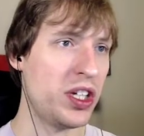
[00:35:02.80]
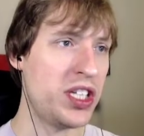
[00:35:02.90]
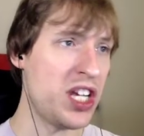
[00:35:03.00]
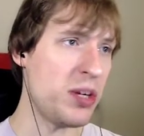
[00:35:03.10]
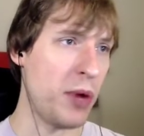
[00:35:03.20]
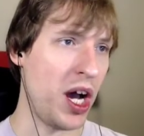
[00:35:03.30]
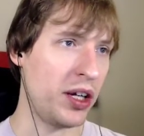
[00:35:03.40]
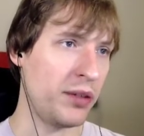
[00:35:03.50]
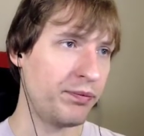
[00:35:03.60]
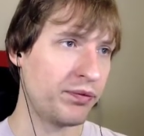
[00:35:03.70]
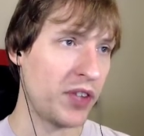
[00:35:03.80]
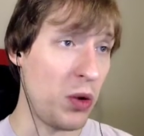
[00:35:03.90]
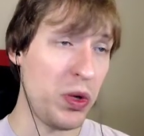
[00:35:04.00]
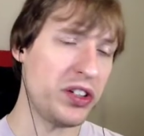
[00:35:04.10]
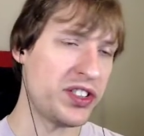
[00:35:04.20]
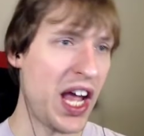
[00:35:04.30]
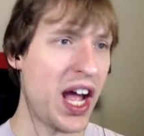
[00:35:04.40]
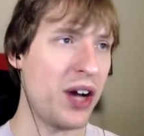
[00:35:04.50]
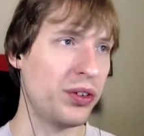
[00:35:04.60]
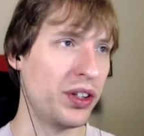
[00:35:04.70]
or a Digimon. A weird
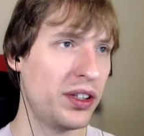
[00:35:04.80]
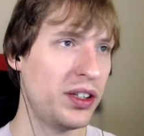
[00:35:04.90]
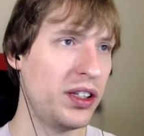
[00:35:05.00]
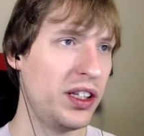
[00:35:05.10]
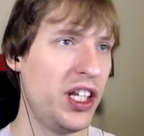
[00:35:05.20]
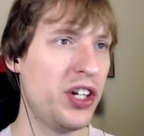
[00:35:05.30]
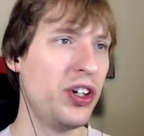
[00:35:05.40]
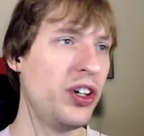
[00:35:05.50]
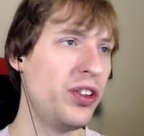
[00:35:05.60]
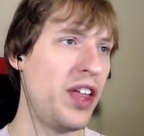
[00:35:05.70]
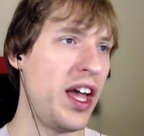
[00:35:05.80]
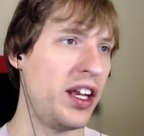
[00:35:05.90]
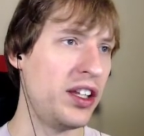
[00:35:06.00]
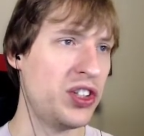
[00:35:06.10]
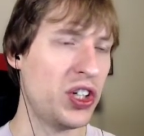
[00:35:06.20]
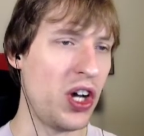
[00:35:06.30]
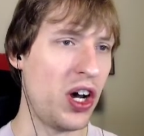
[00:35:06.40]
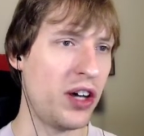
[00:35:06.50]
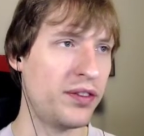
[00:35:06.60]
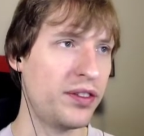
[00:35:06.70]
sound. Leader heard that and took
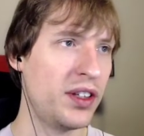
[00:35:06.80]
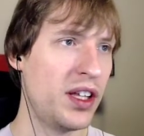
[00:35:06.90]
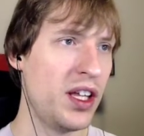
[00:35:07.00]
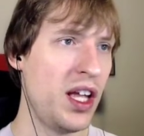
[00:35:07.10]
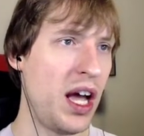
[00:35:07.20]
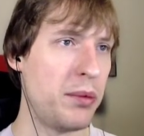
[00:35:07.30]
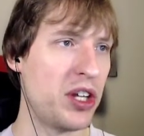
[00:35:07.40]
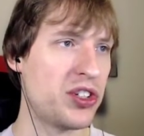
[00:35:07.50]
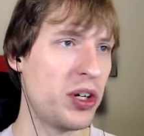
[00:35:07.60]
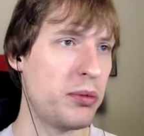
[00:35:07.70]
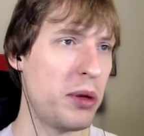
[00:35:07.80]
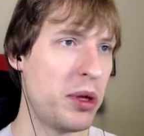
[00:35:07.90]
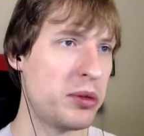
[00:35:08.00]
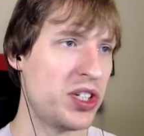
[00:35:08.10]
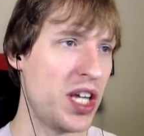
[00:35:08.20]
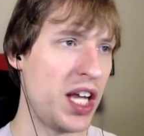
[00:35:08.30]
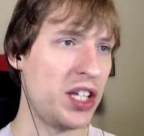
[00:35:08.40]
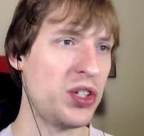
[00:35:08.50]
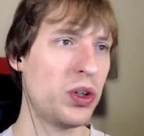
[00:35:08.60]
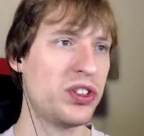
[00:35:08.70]
off. I'm not sure, but maybe she
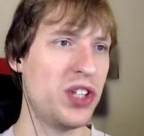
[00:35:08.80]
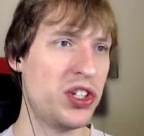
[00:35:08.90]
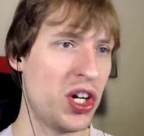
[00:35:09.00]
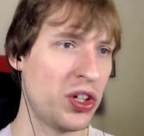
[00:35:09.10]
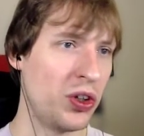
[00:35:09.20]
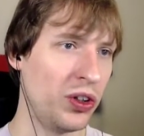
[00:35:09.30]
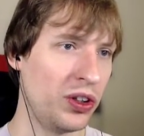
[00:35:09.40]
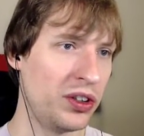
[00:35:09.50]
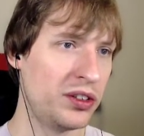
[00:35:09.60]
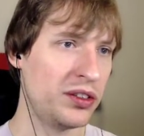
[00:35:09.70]
headed towards the jungle.